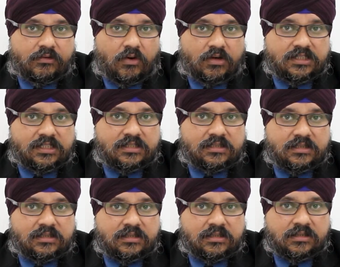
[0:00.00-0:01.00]

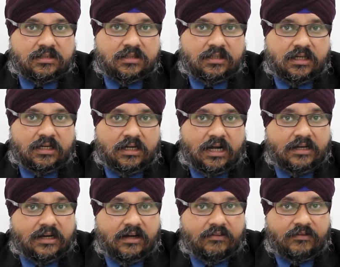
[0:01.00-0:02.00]
causes
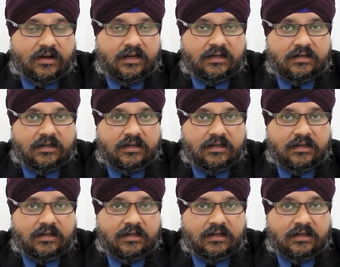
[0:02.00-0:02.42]
identified,